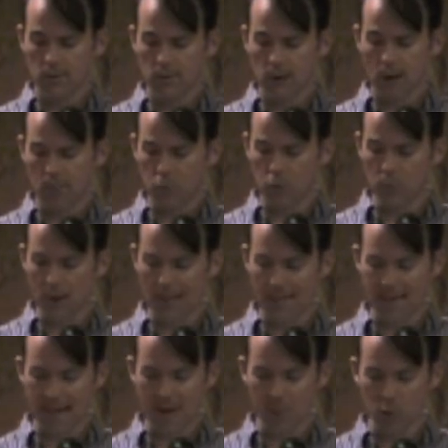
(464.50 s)
I pulled my
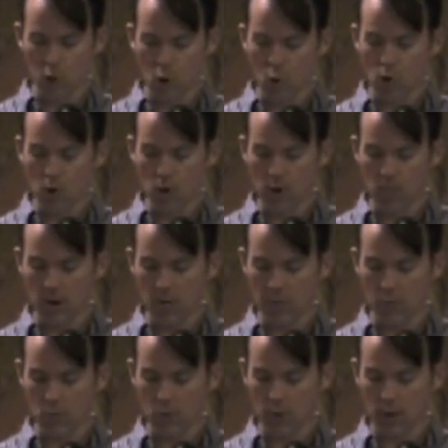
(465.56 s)
cap lower on my
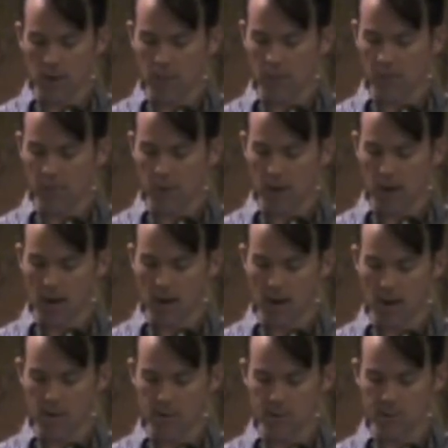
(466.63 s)
forehead above my
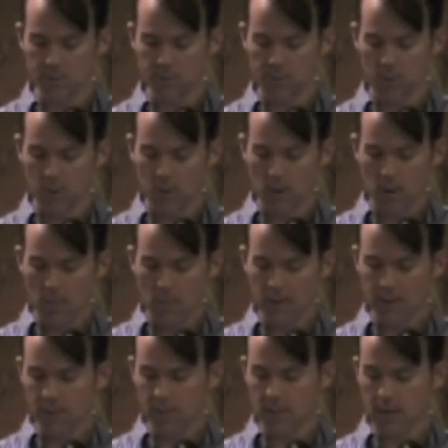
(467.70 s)
eyes. By
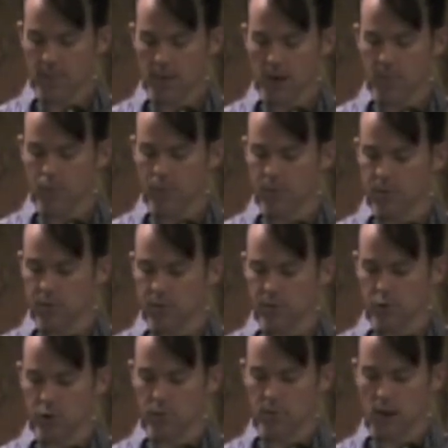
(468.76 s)
this time, I had put in
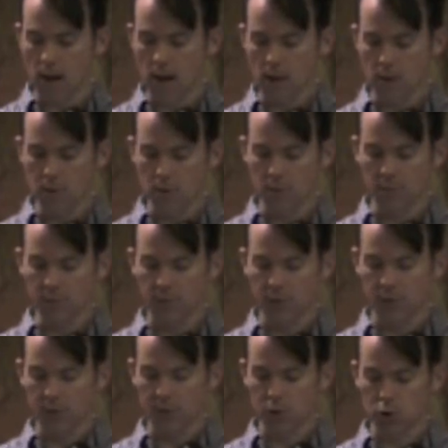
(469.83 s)
sufficient miles on the
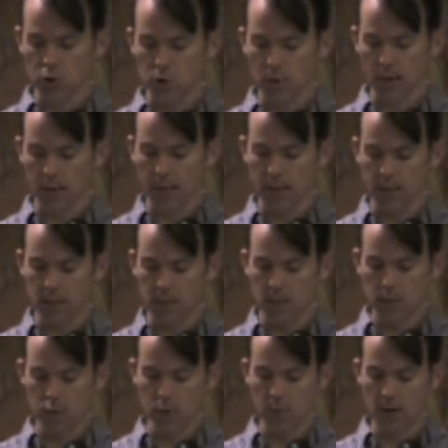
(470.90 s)
varying terrain
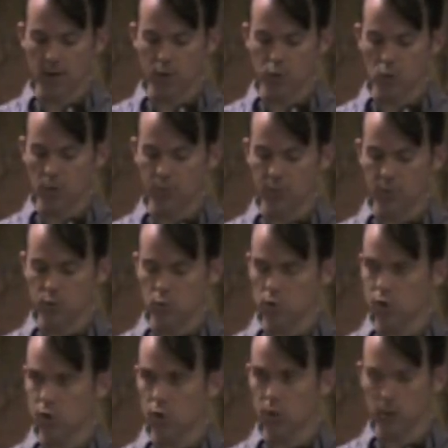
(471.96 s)
so that my endorphins were
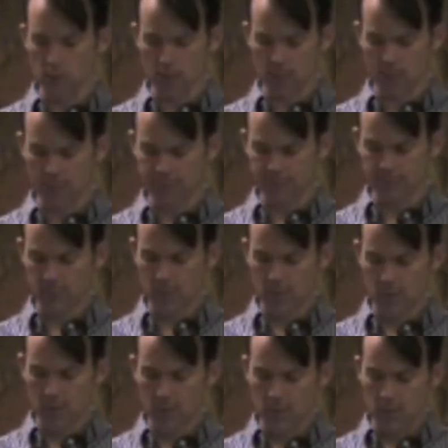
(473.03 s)
circulating.
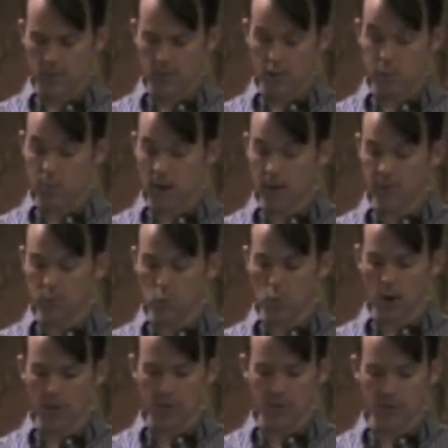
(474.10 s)
In spite of the
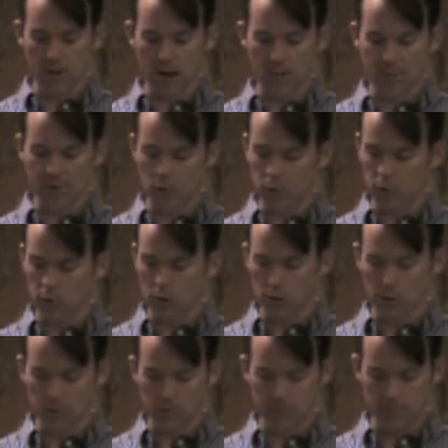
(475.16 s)
weather, I felt
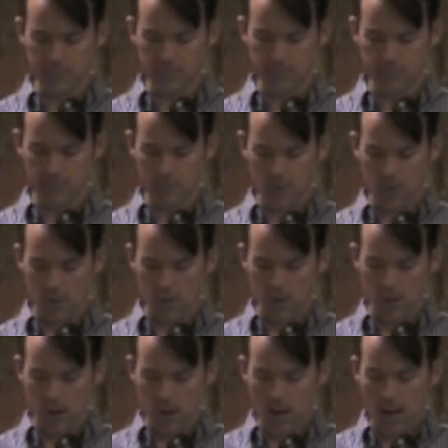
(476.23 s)
good.
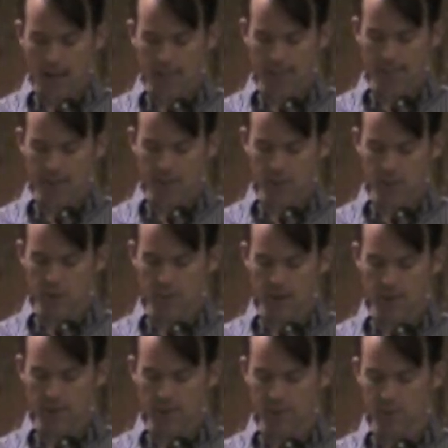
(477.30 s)
I could now see my
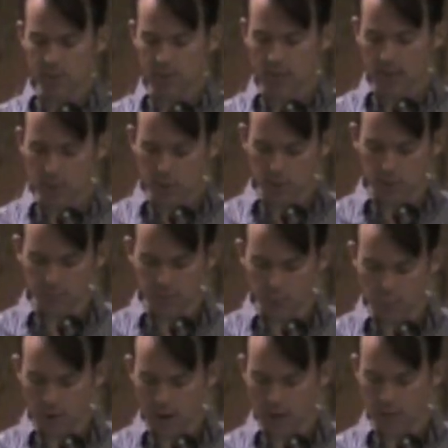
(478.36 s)
destination a
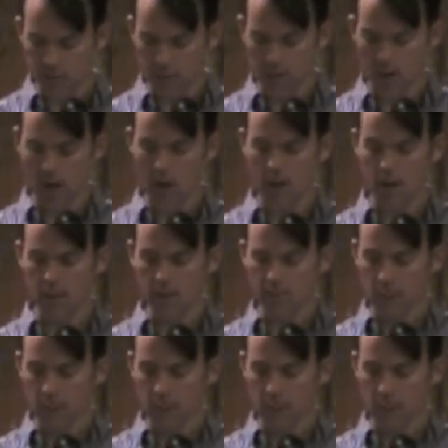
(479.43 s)
few miles ahead,